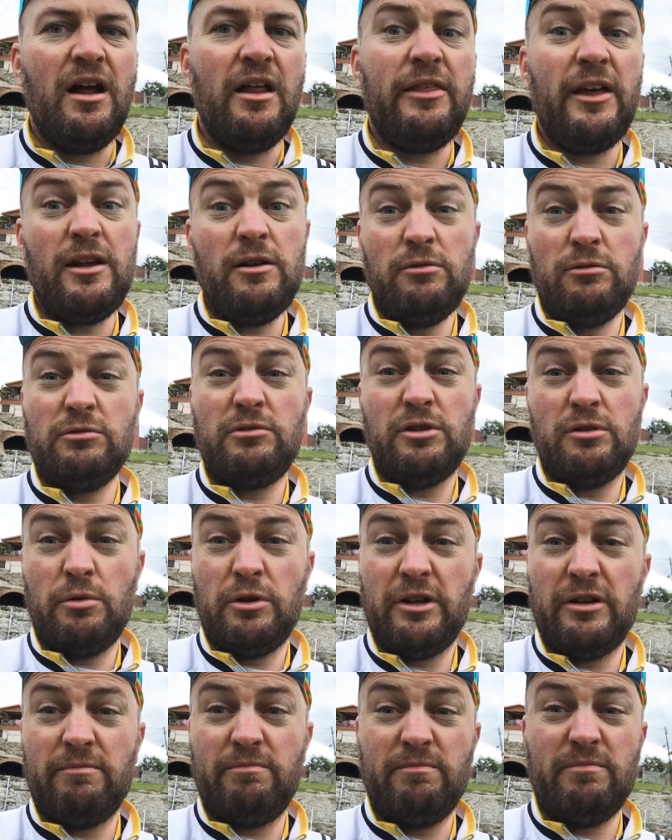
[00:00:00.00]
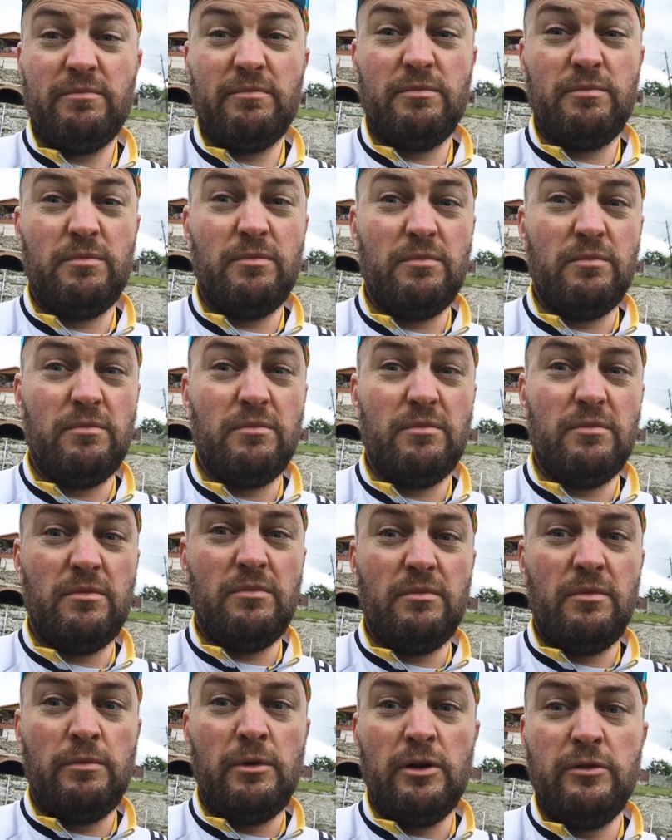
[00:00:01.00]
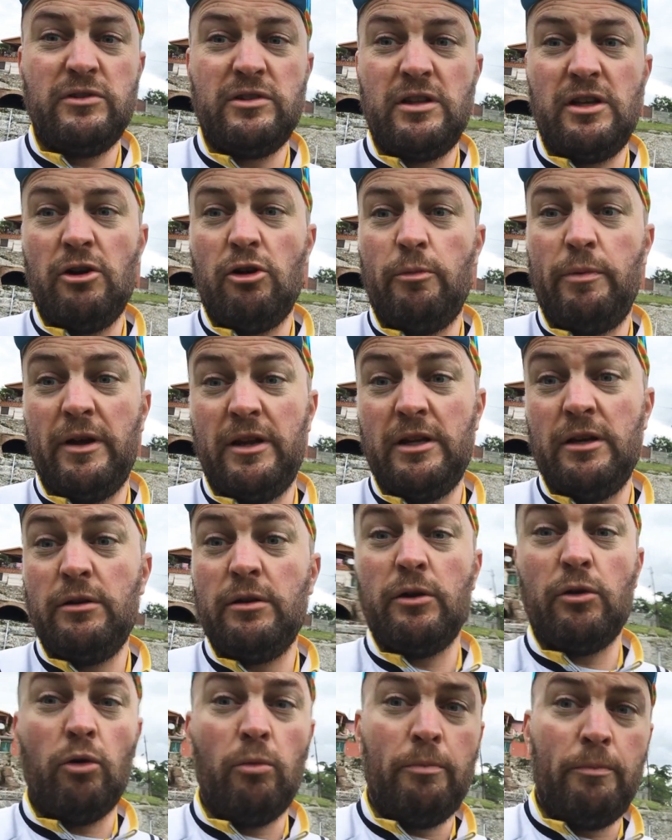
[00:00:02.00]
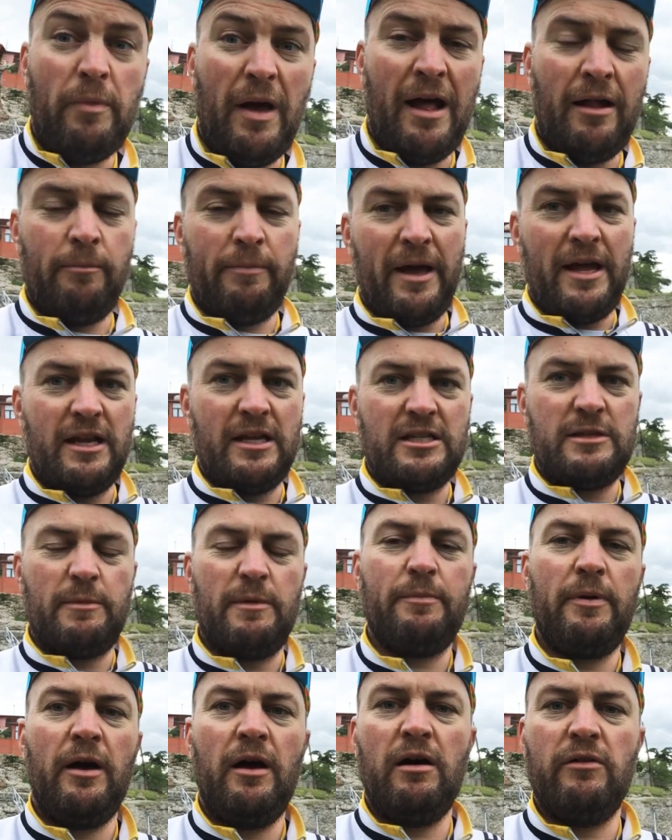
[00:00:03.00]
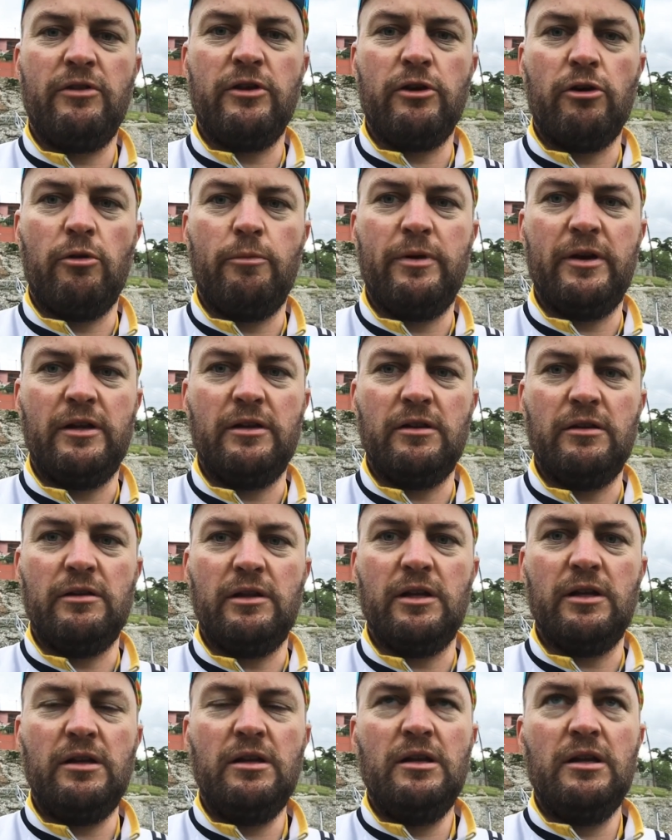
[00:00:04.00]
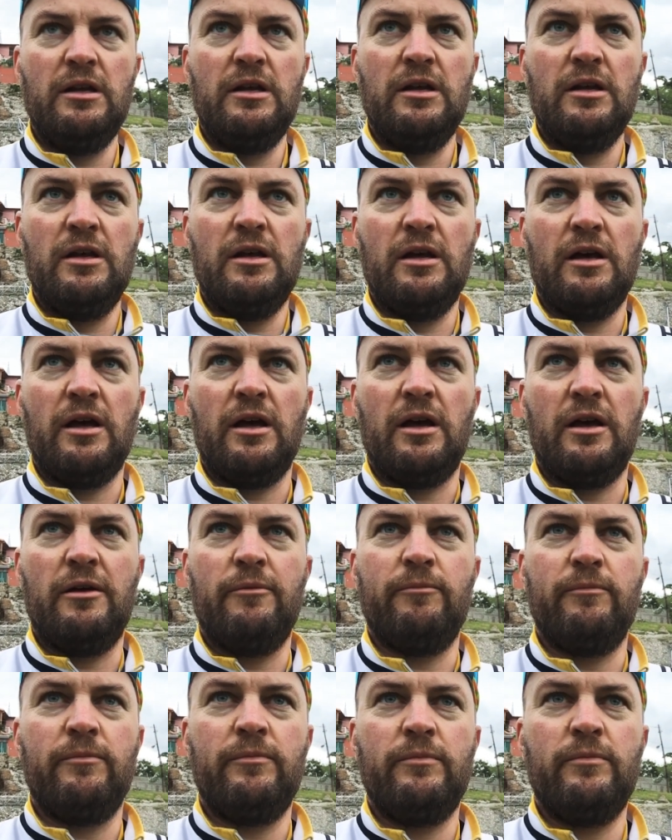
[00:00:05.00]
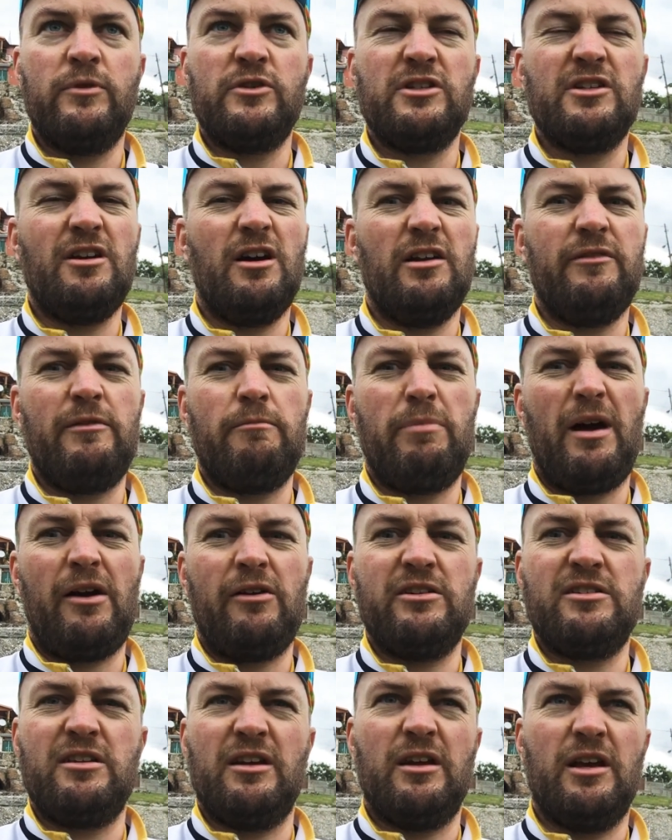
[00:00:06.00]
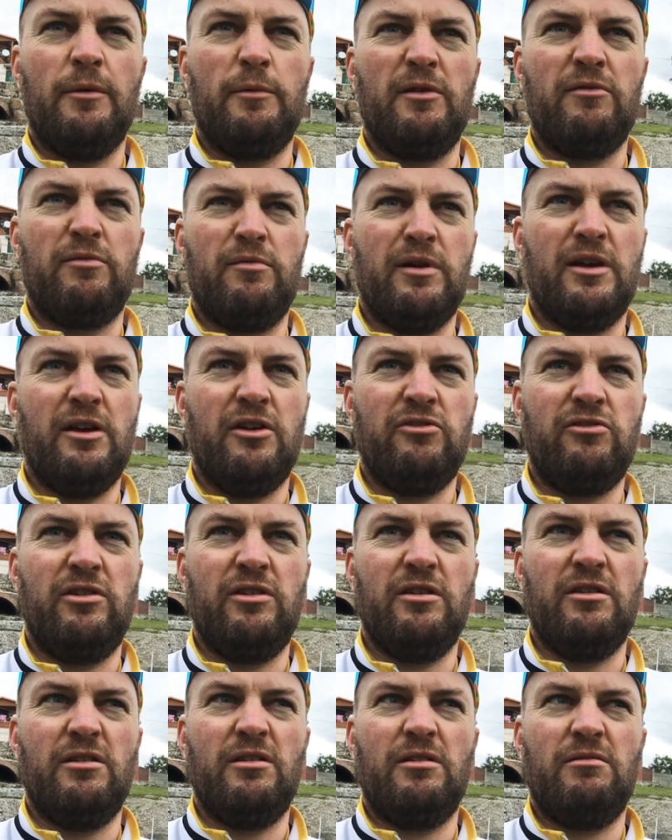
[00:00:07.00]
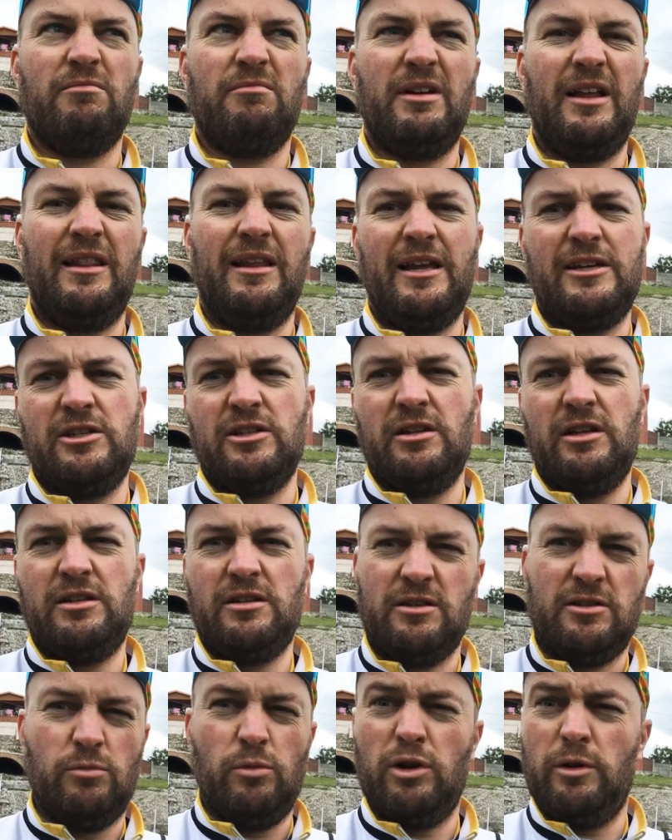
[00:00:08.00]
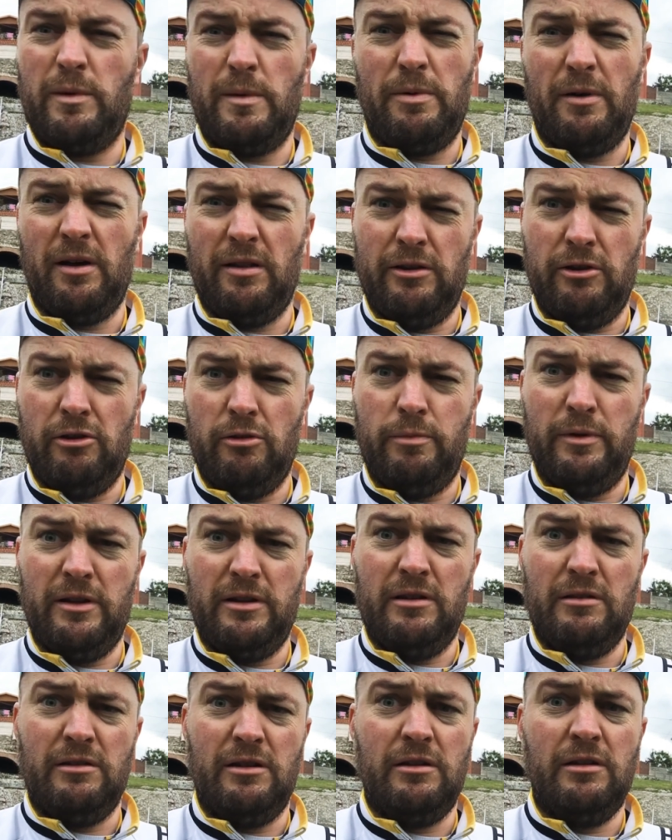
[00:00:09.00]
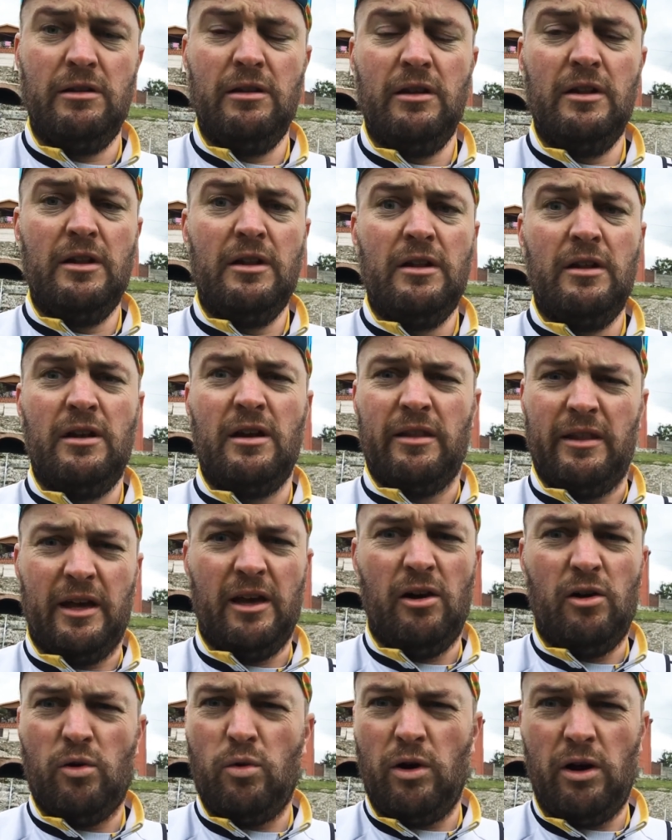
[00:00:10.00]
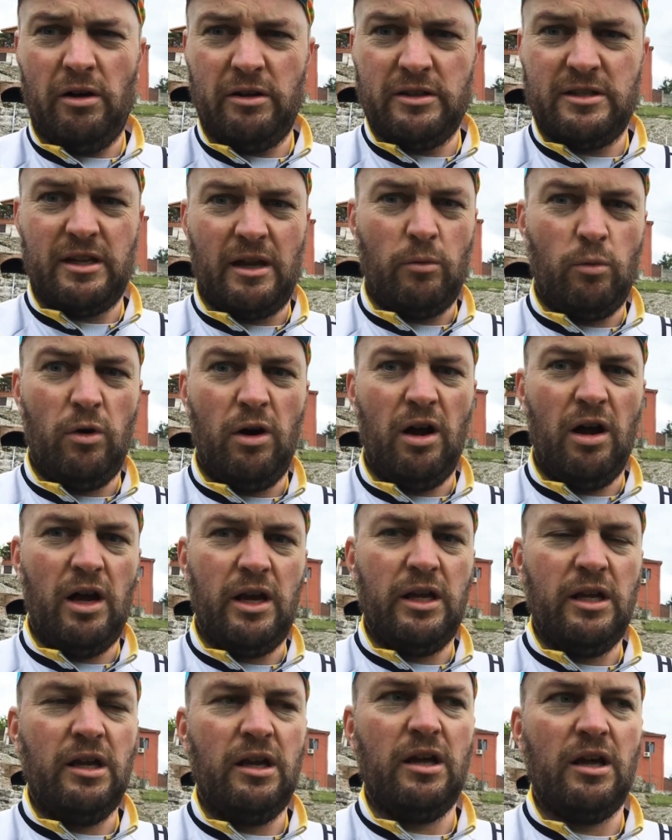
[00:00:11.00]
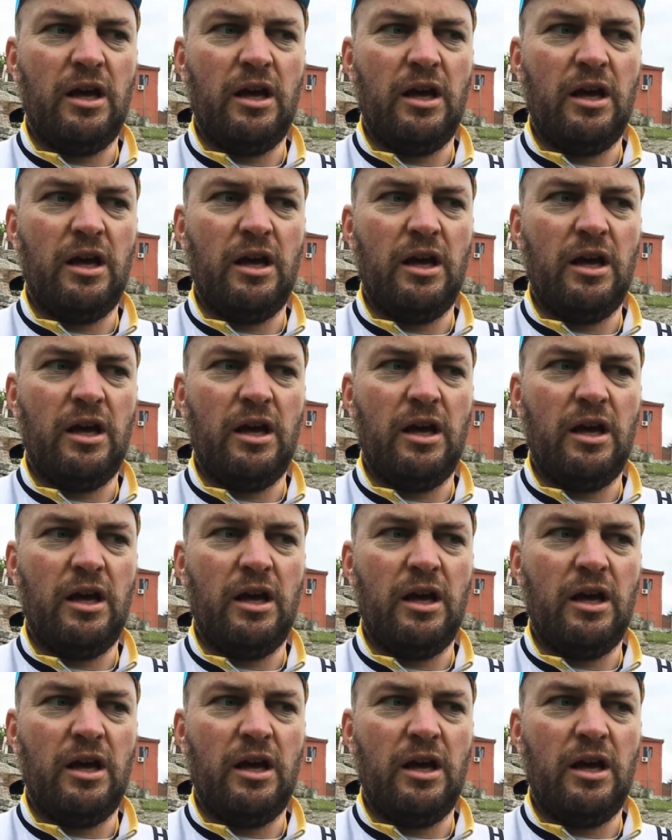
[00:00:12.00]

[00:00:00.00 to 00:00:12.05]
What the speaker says: They all do want to move to the European Union, or Albania to be part of the European Union, which is kind of embarrassing coming from a country that allegedly doesn't want to be part of the European Union, and I can't quite understand why.